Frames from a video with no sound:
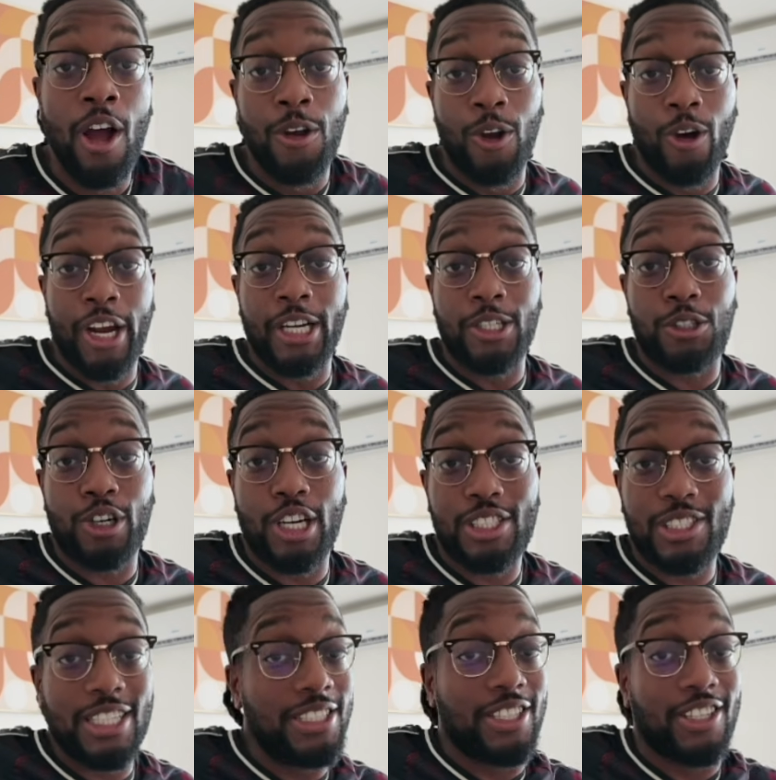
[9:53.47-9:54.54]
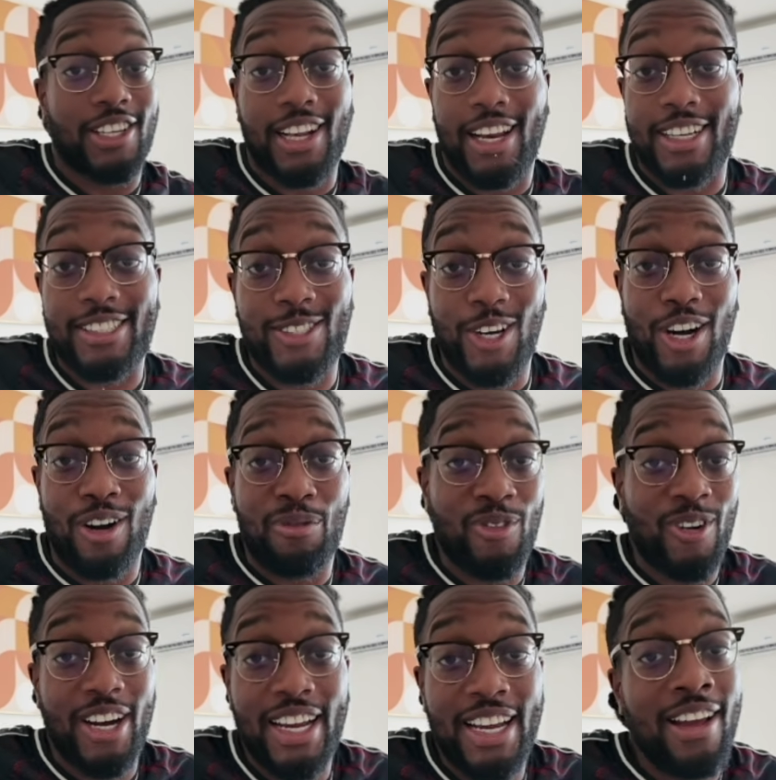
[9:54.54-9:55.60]
Not interested? Just click stop,
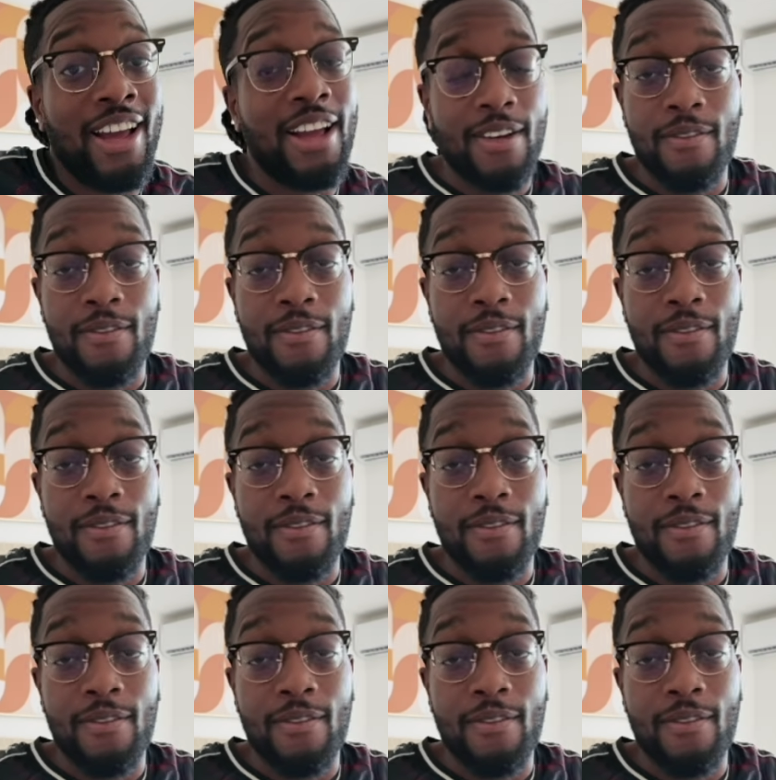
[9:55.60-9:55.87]
right?